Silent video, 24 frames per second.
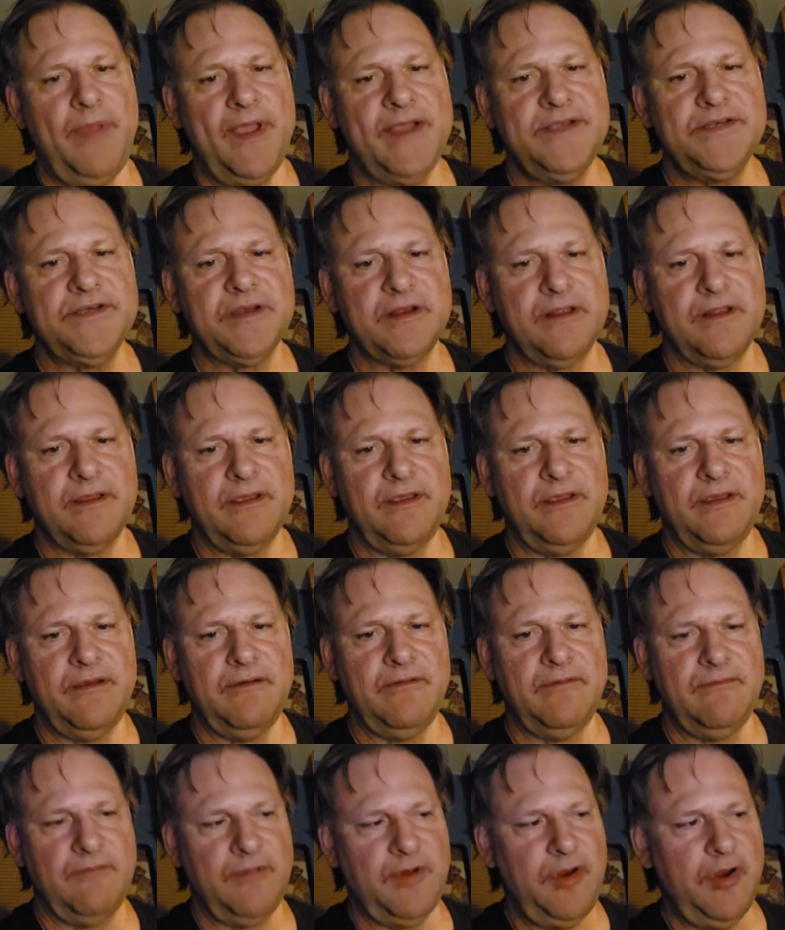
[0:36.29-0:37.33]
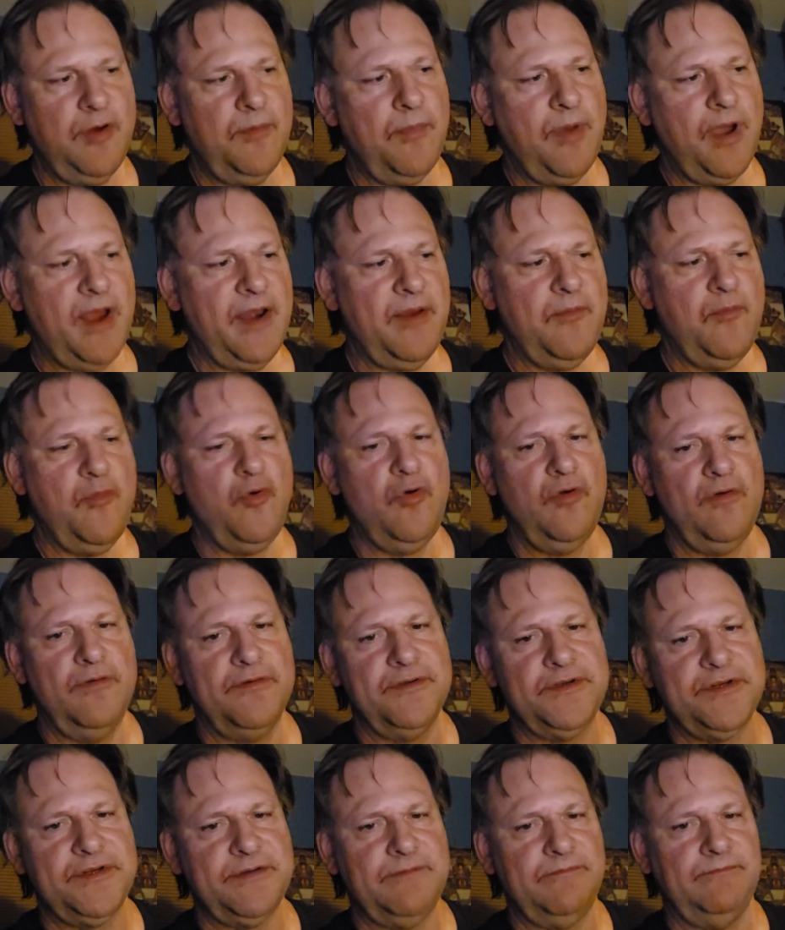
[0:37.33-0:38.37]
Basically, when your body
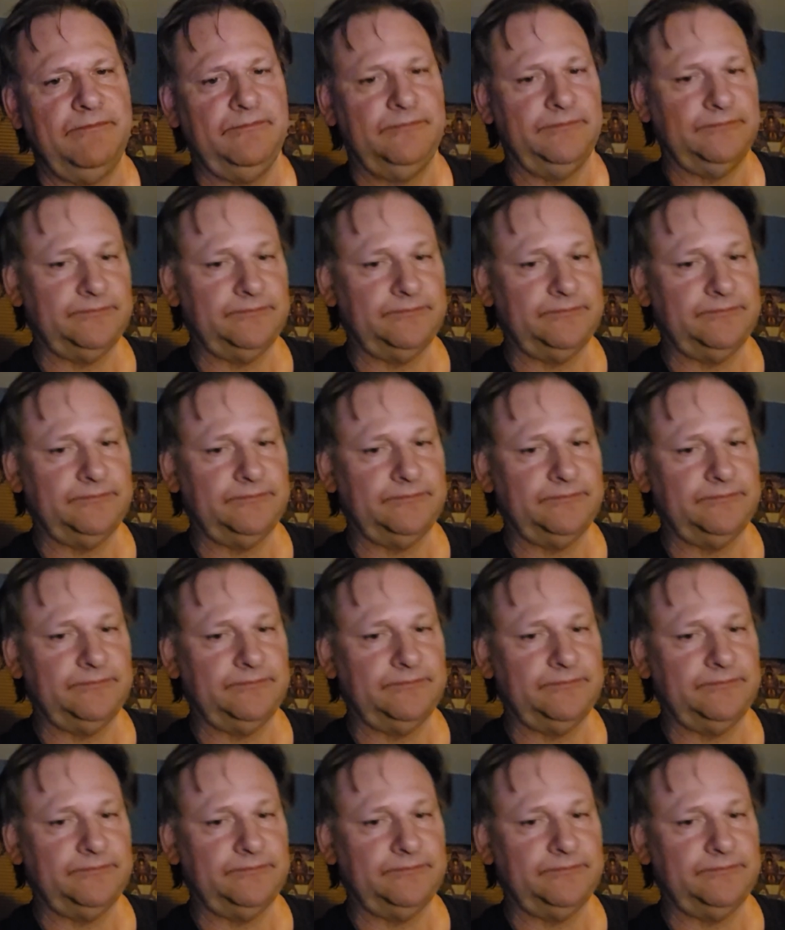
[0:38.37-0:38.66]
moves,